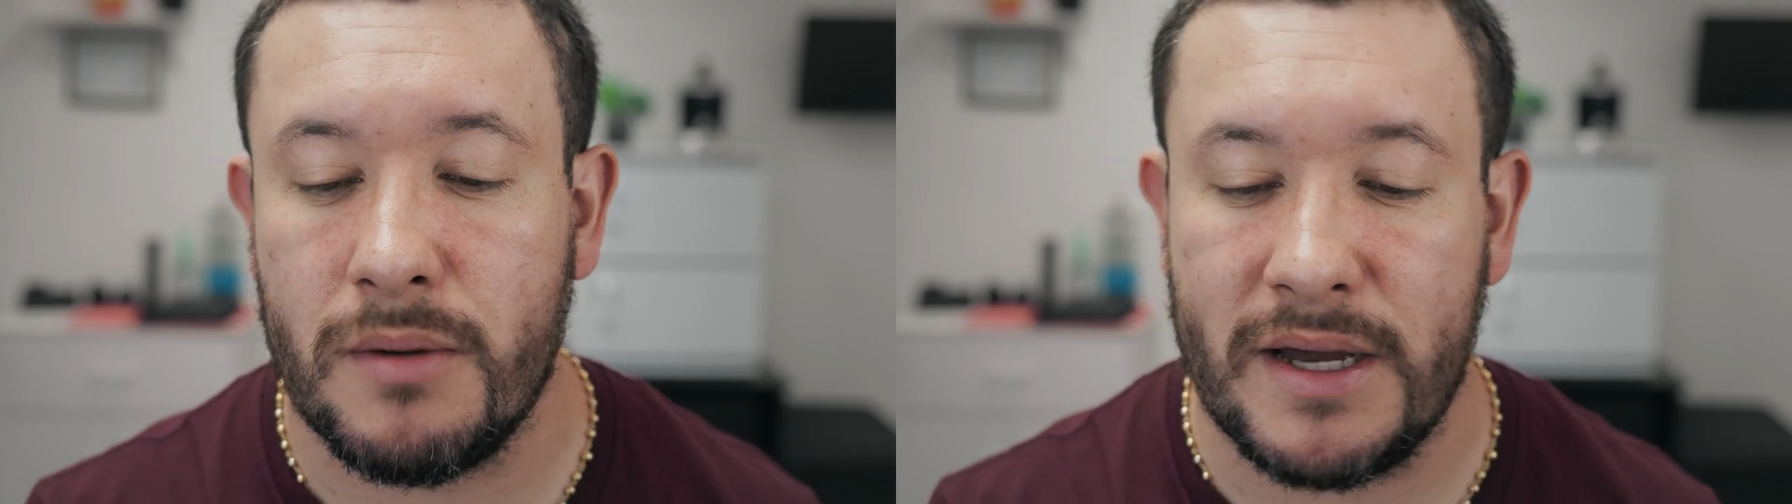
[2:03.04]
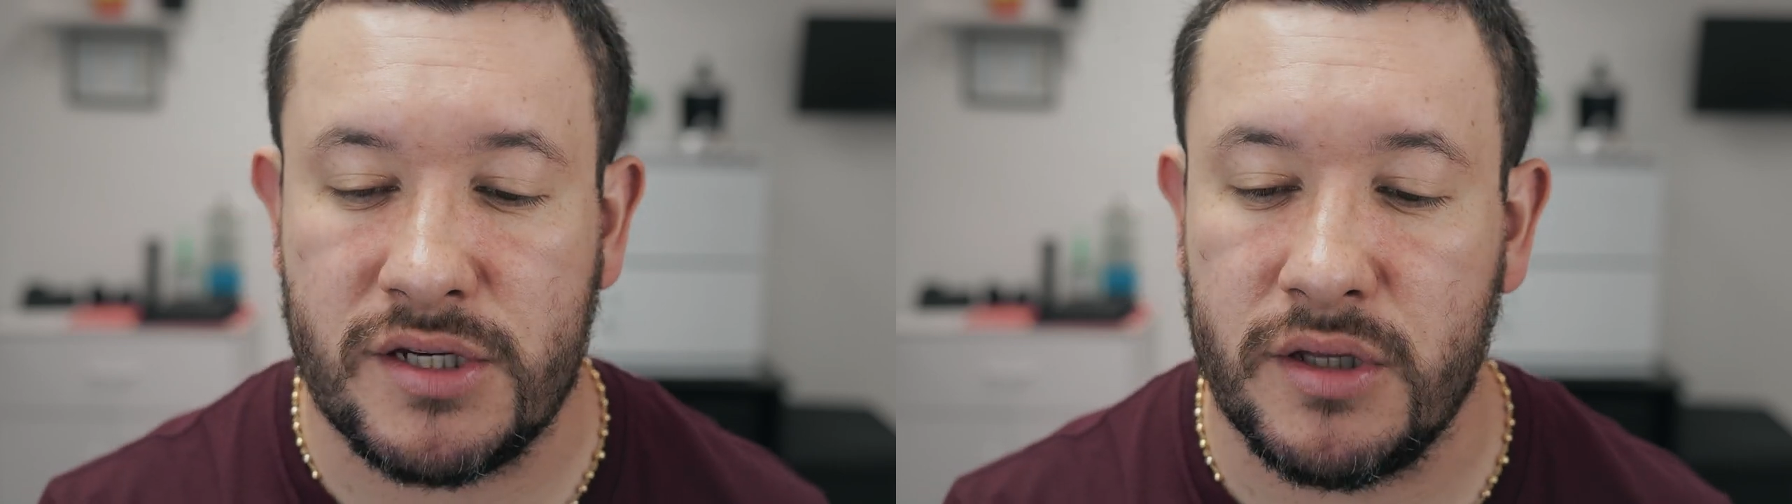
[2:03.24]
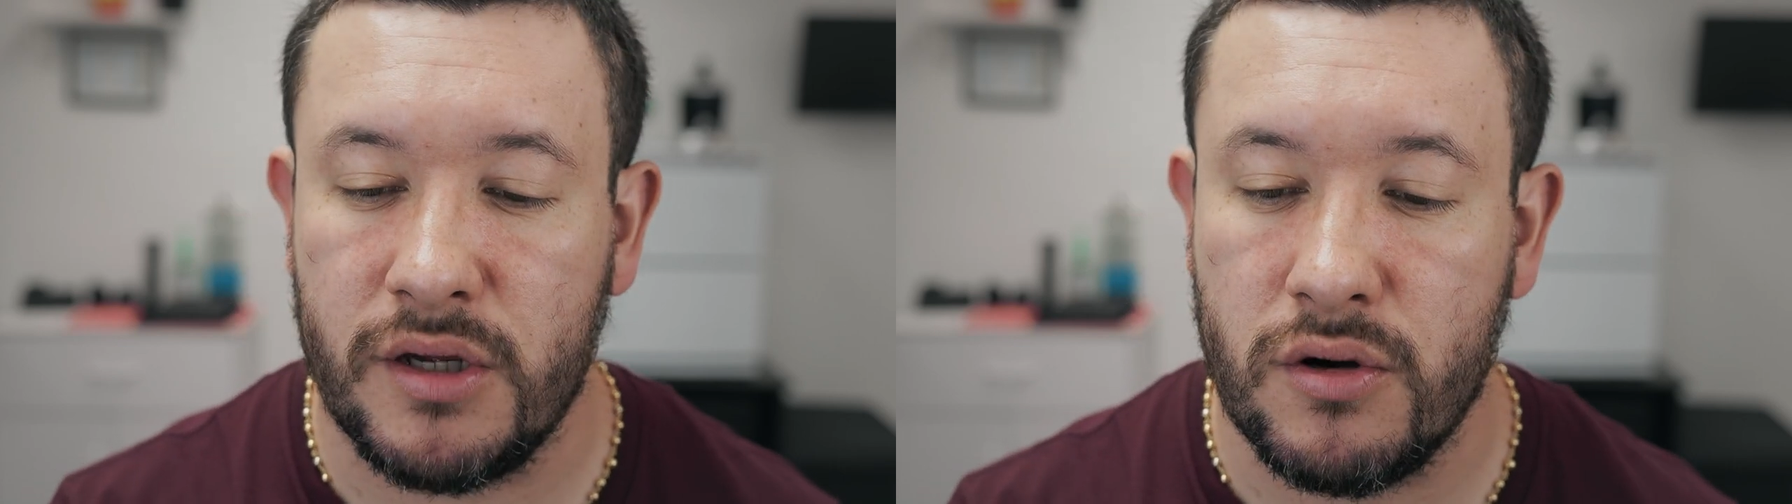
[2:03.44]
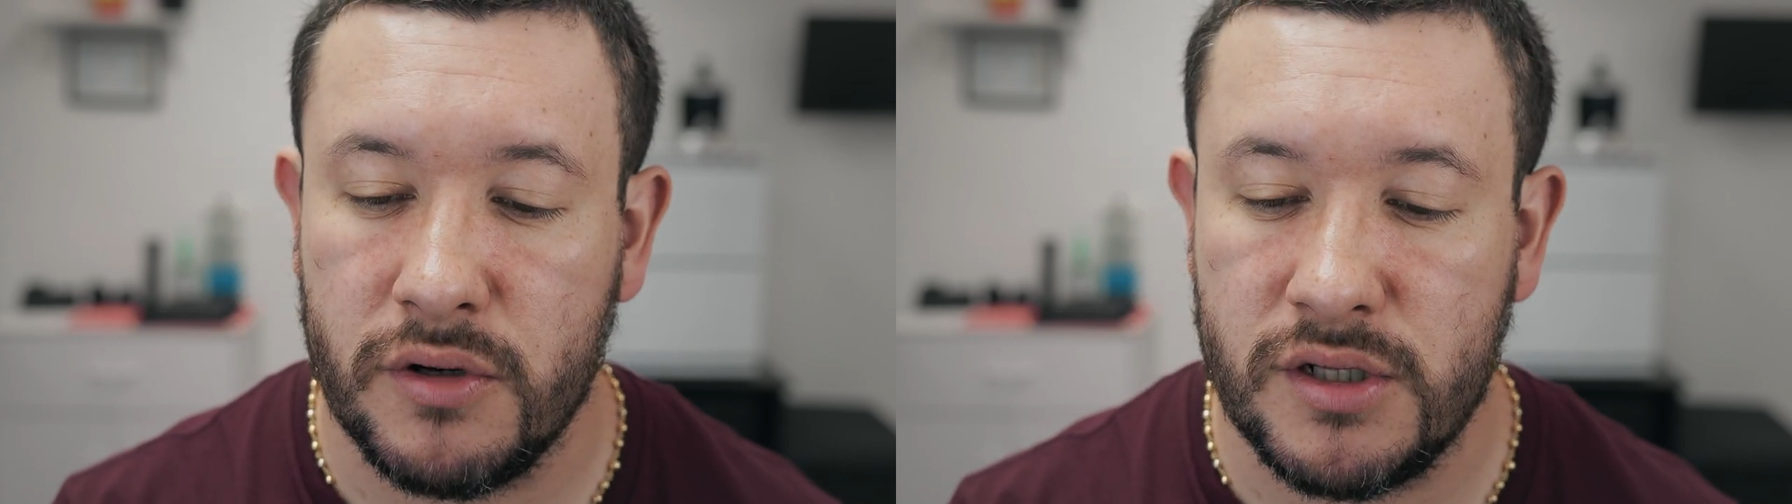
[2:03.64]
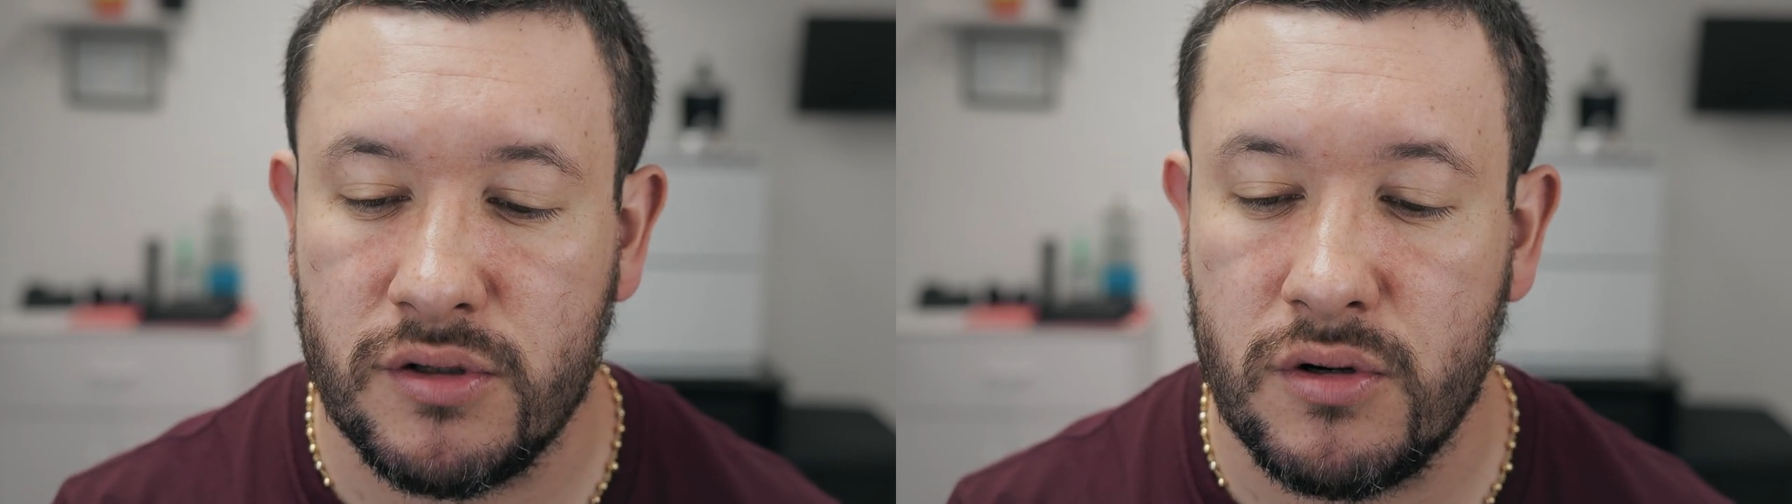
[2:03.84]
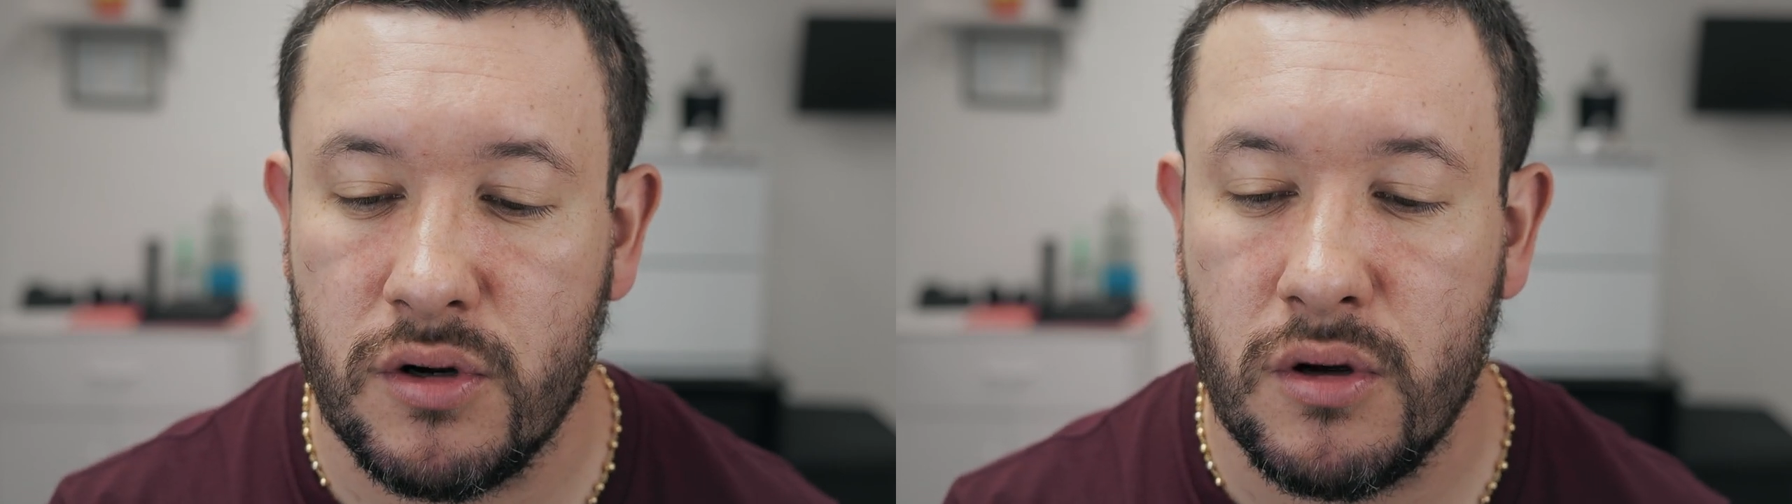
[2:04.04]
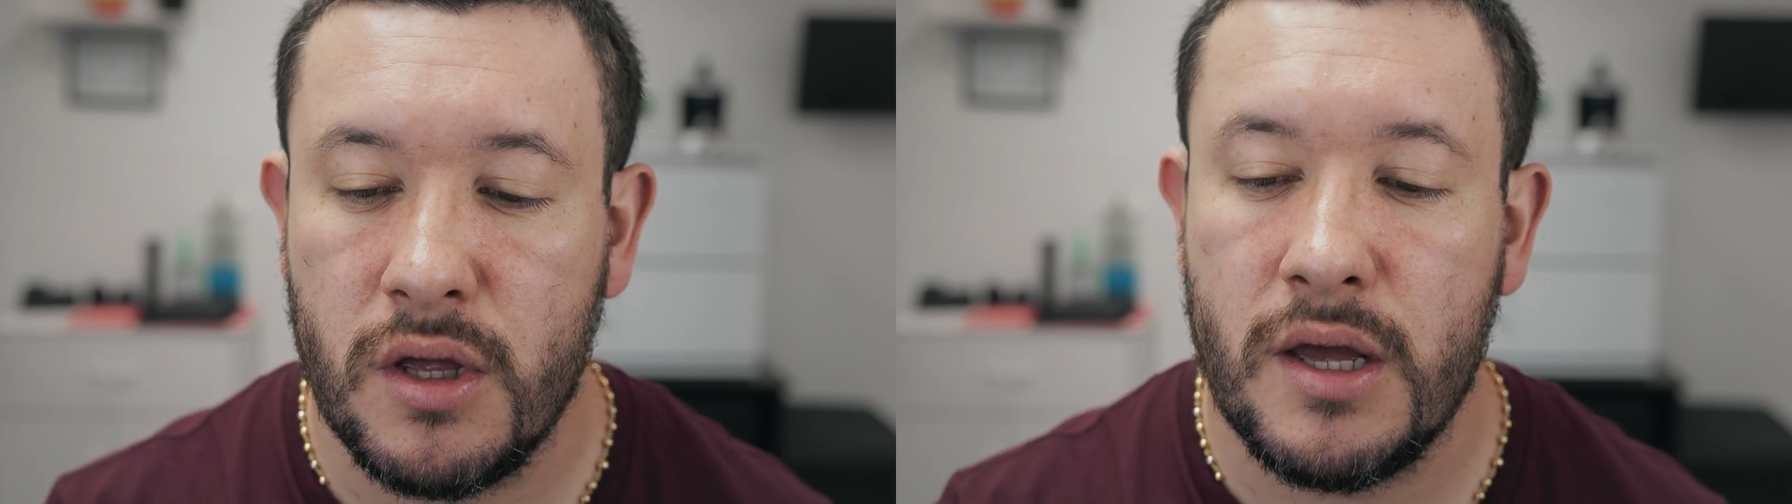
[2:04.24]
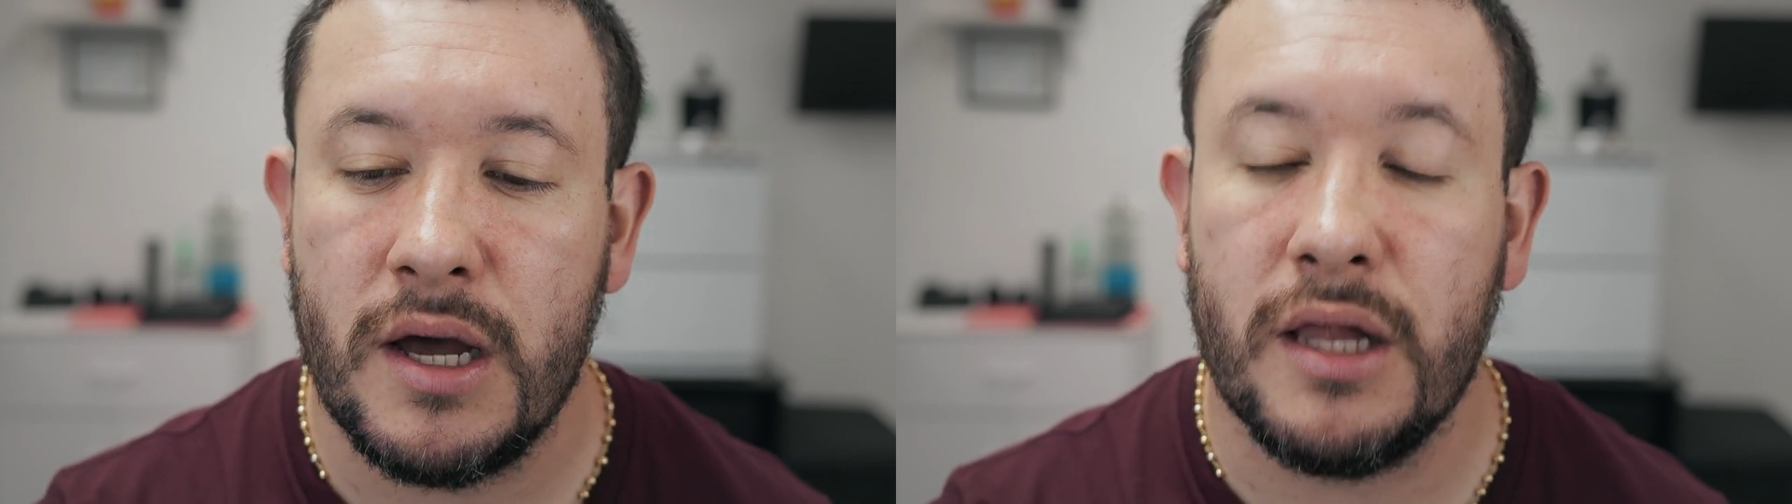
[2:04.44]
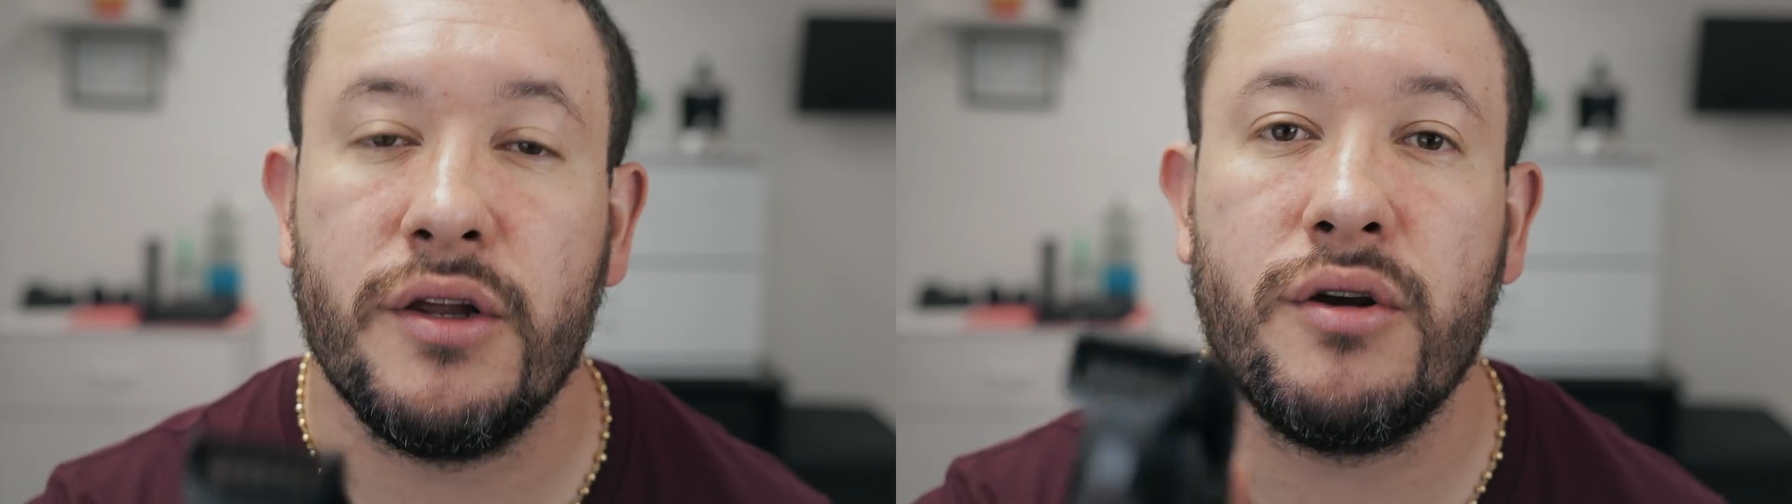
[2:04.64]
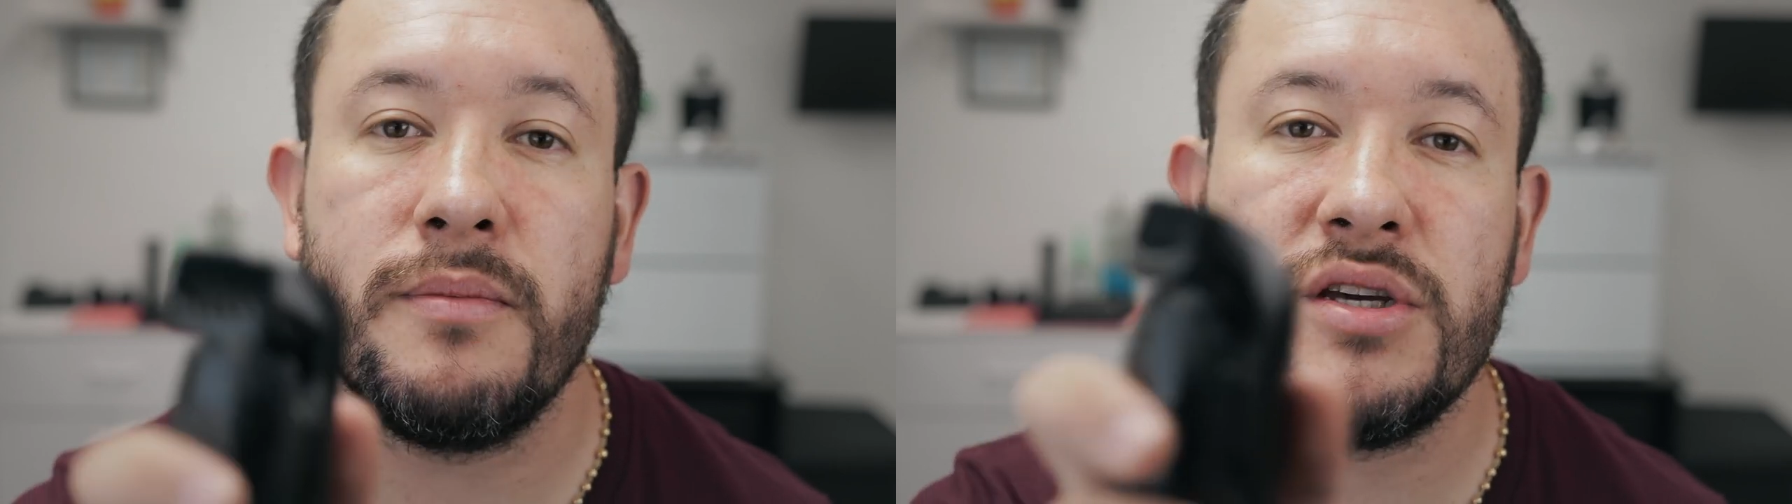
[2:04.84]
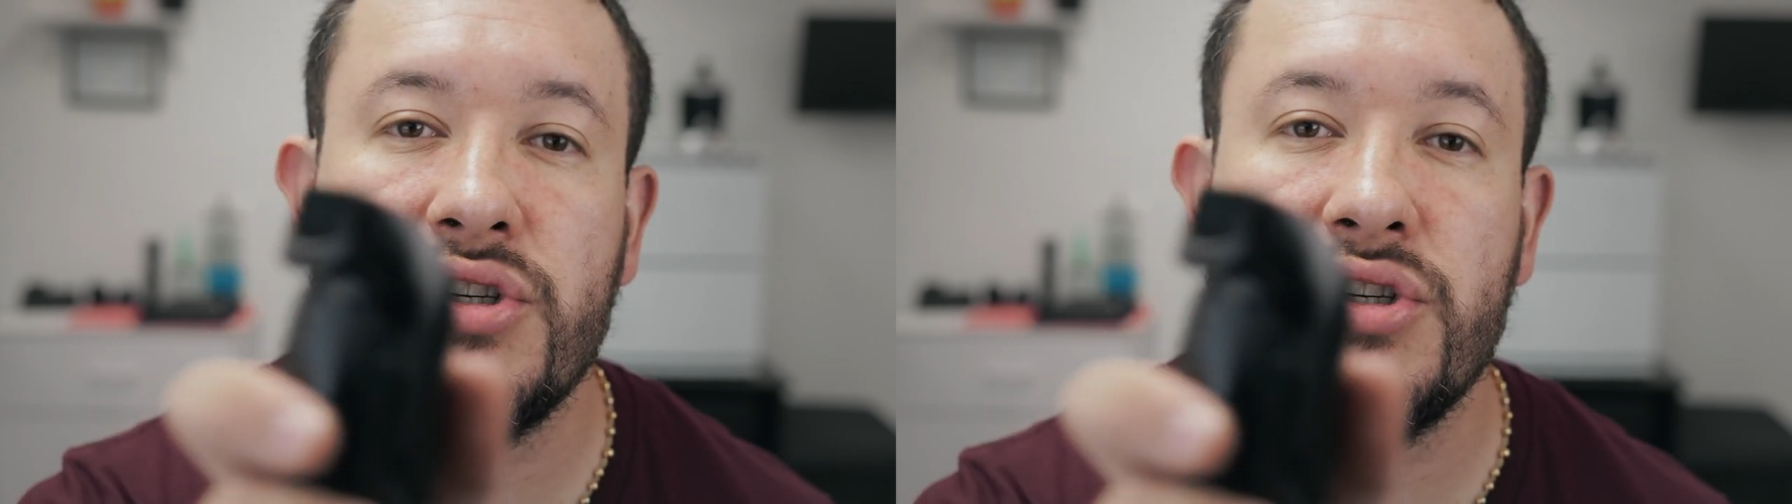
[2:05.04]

so I'm actually going to go a little bit